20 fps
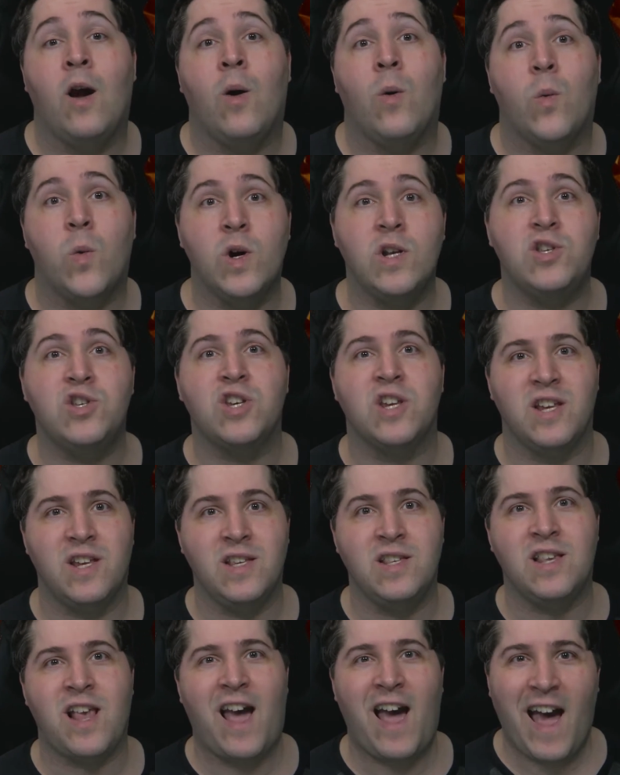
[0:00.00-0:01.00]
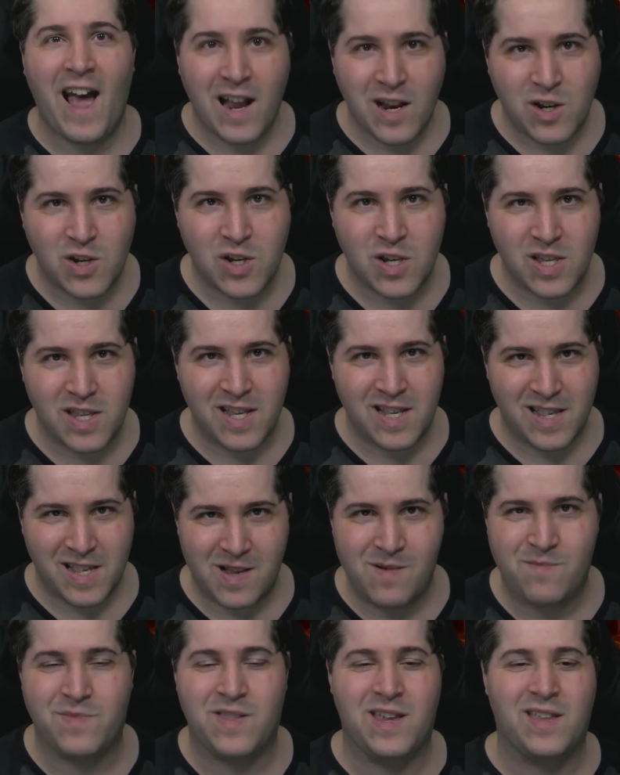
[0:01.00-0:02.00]
which is actually
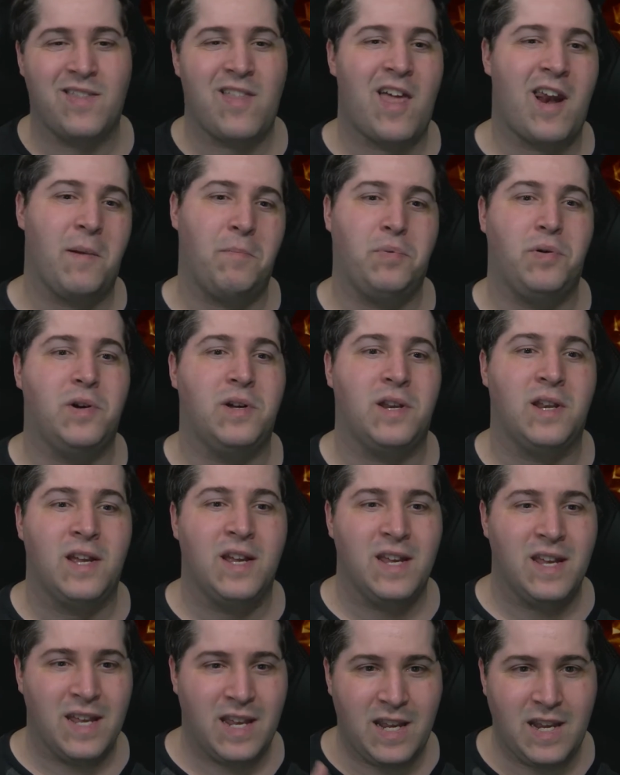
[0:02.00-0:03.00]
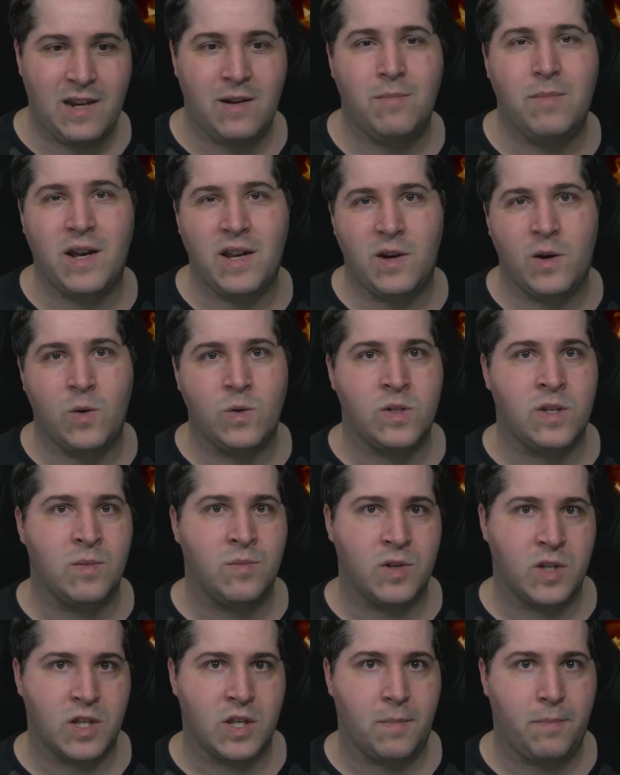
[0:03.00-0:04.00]
something that I put in my notes and
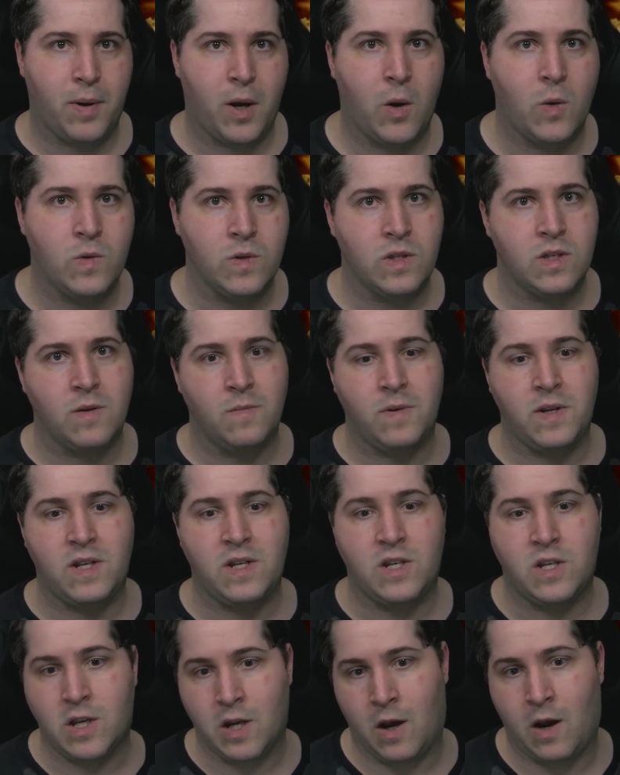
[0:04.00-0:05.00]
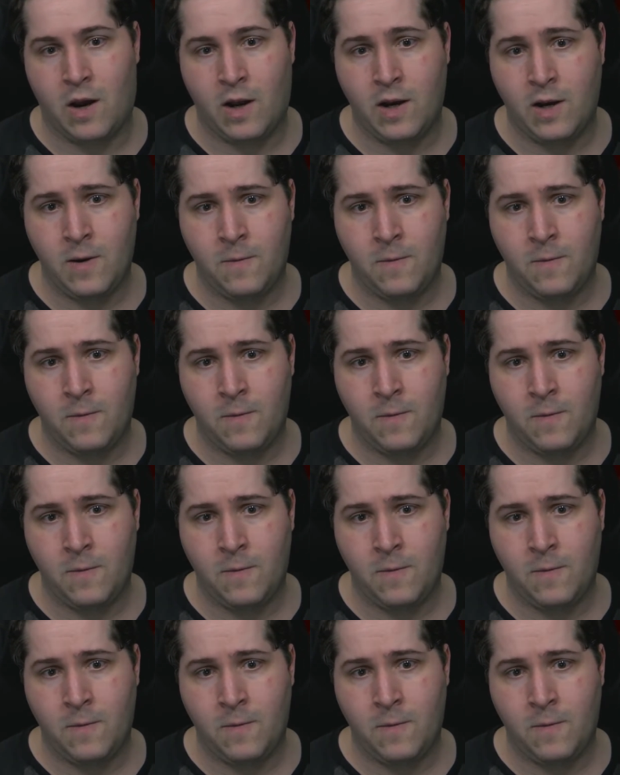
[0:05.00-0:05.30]
was supposed to be done.